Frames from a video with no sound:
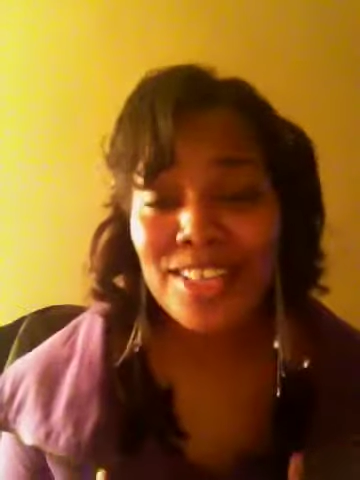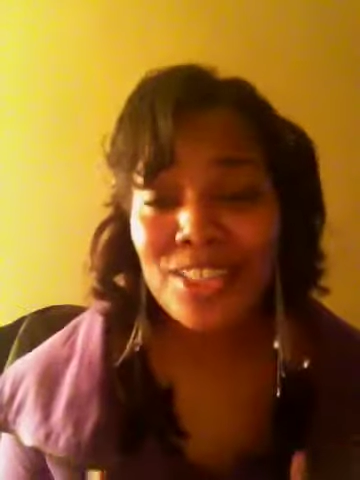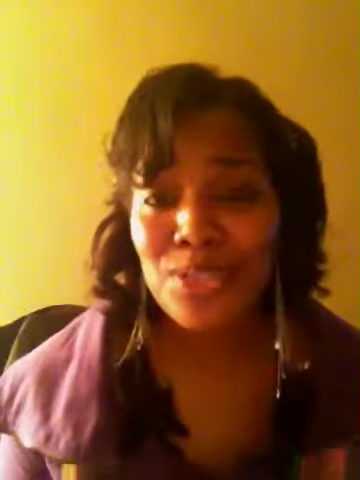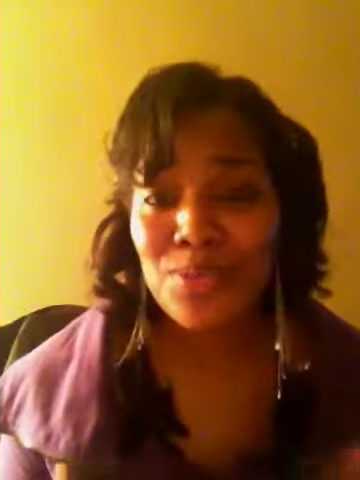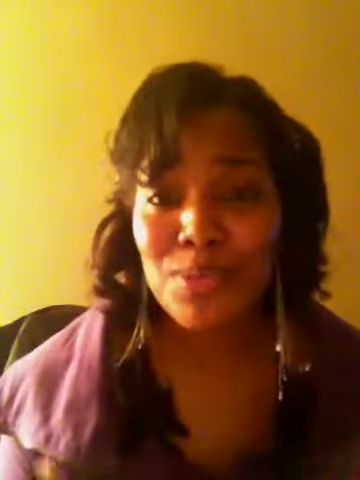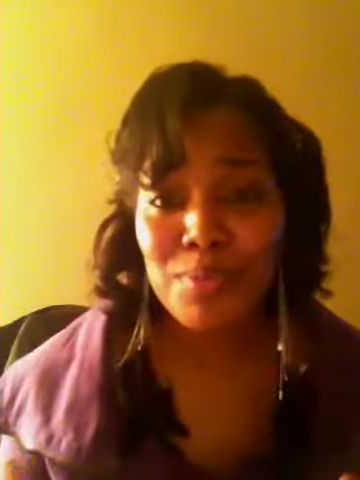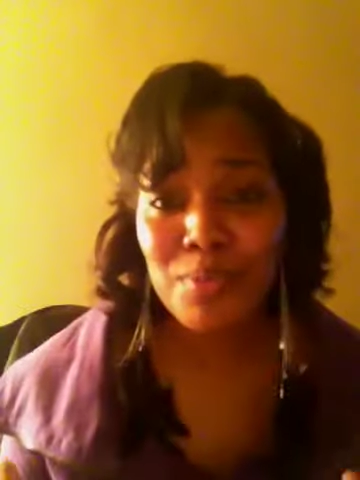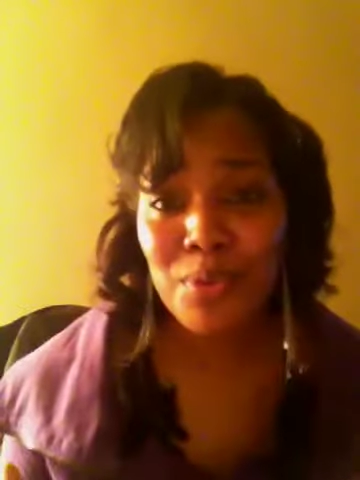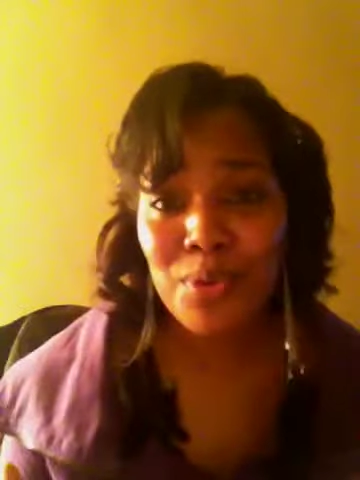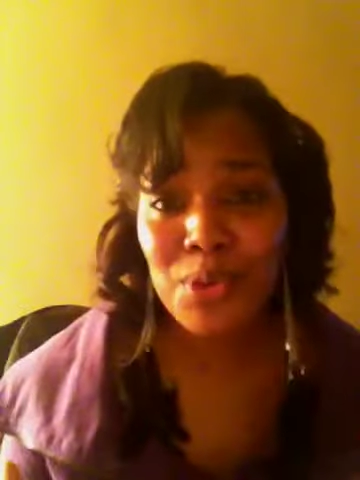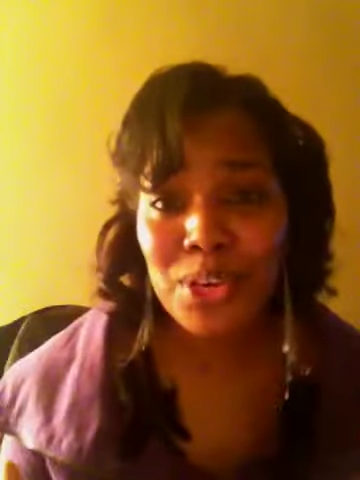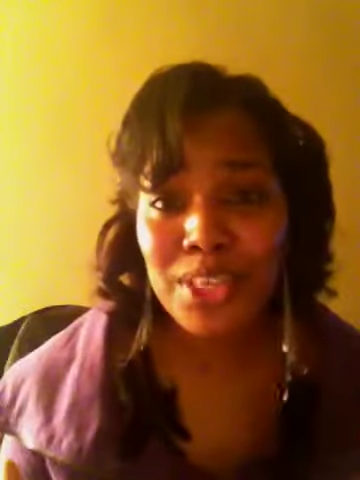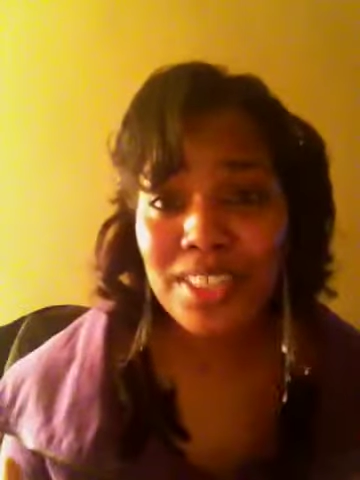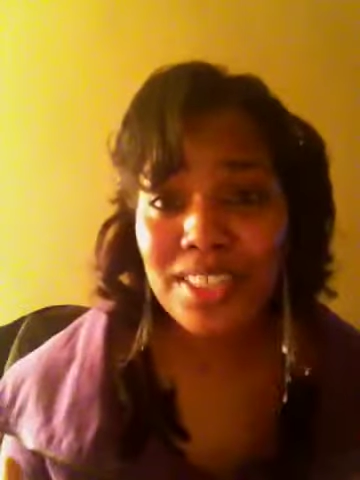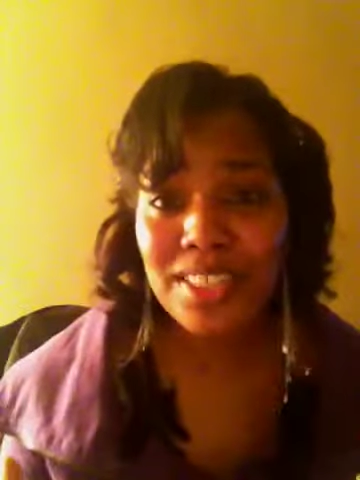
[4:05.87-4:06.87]
She was
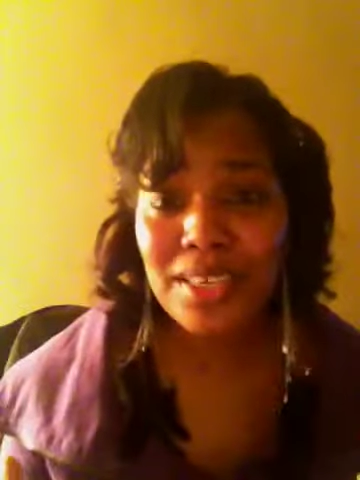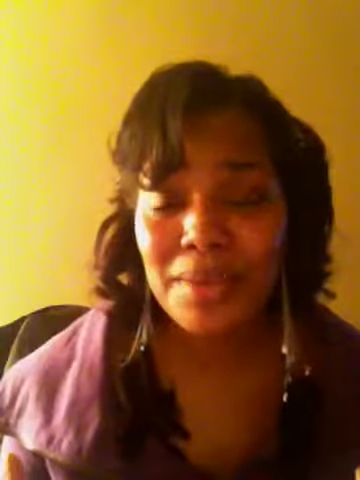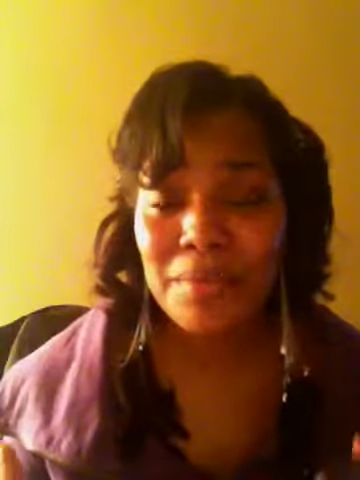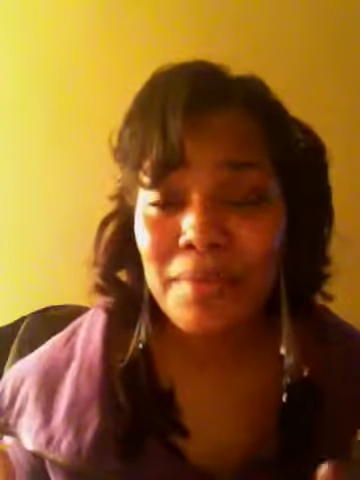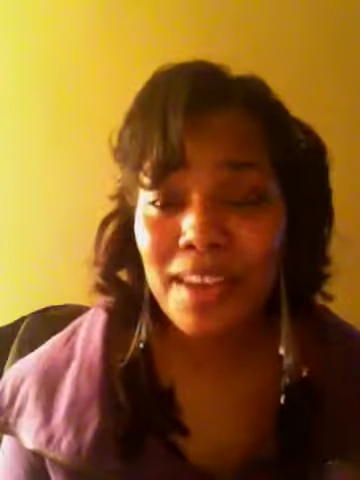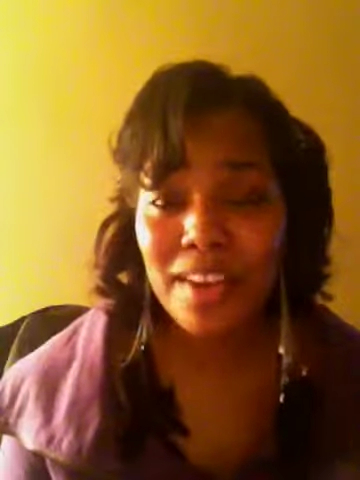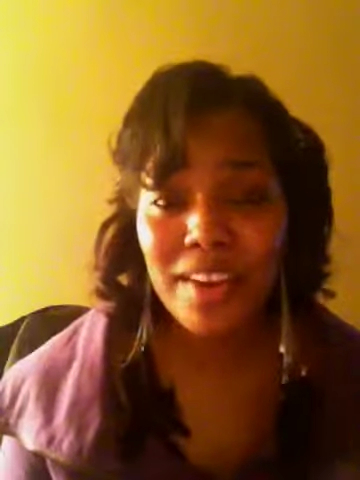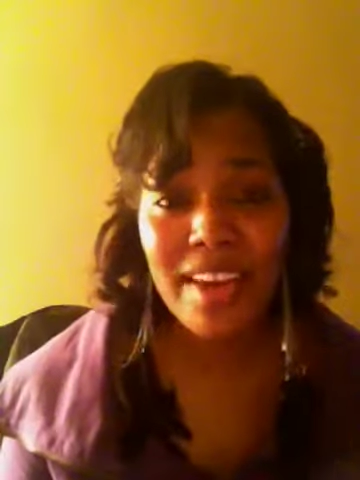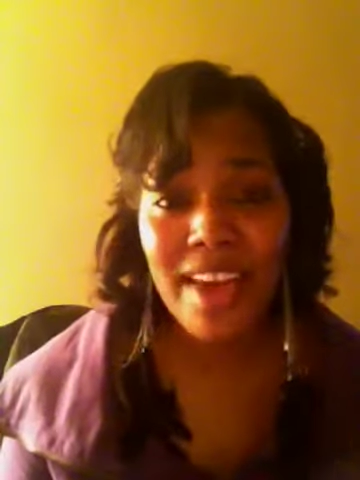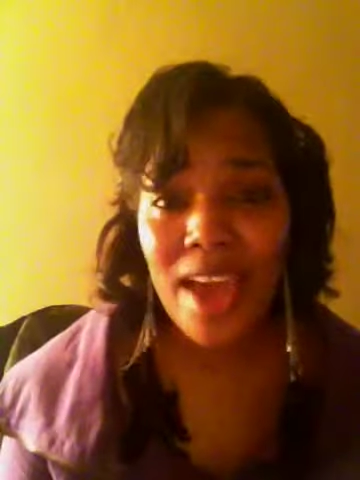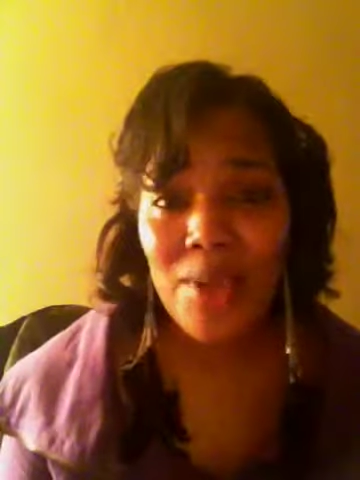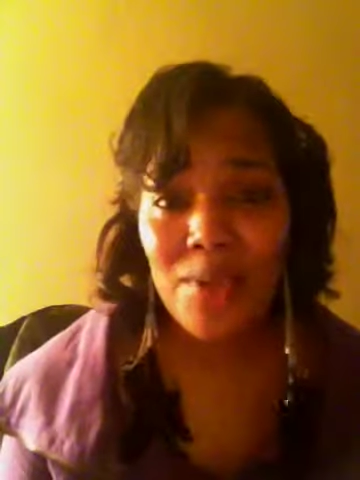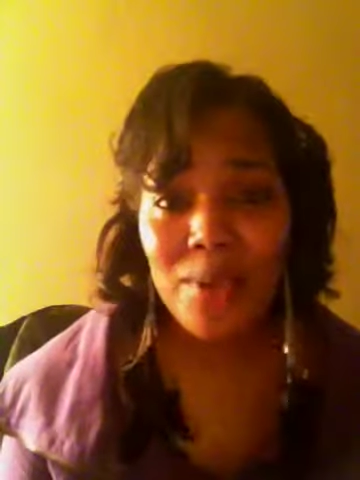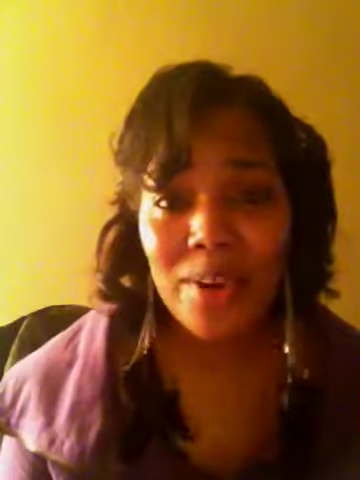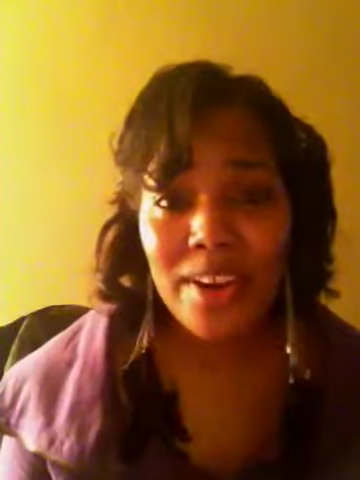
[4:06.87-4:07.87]
born to marry
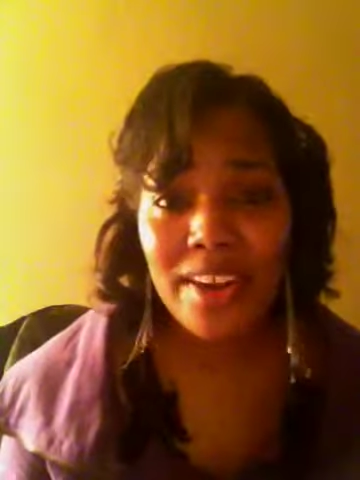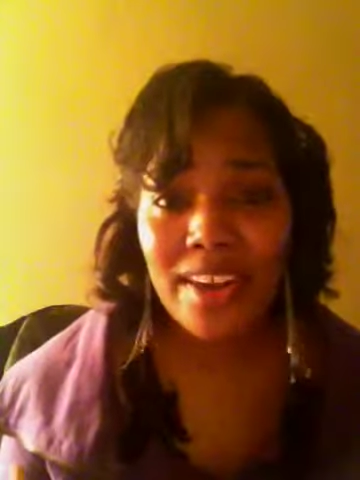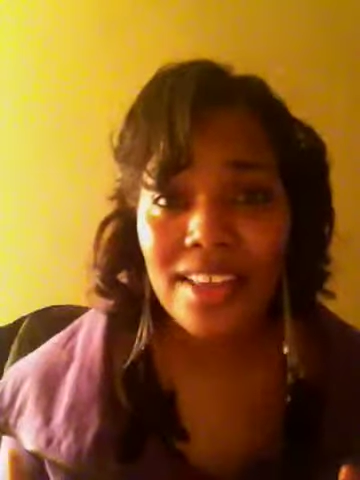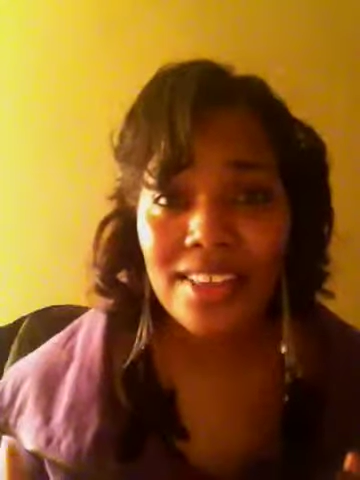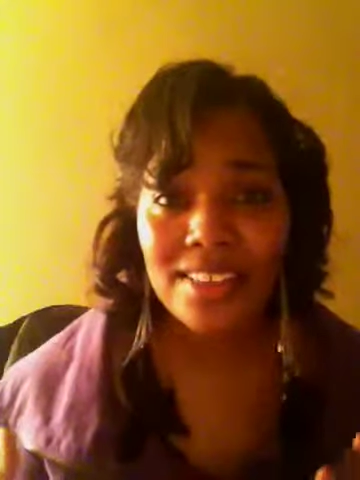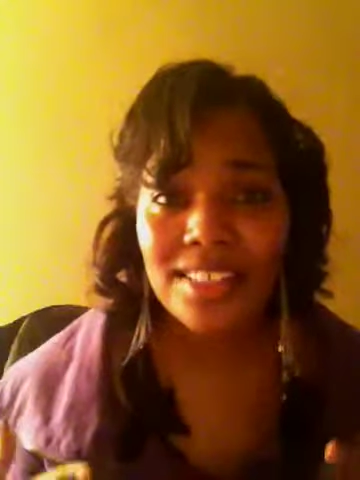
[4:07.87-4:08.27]
Edward and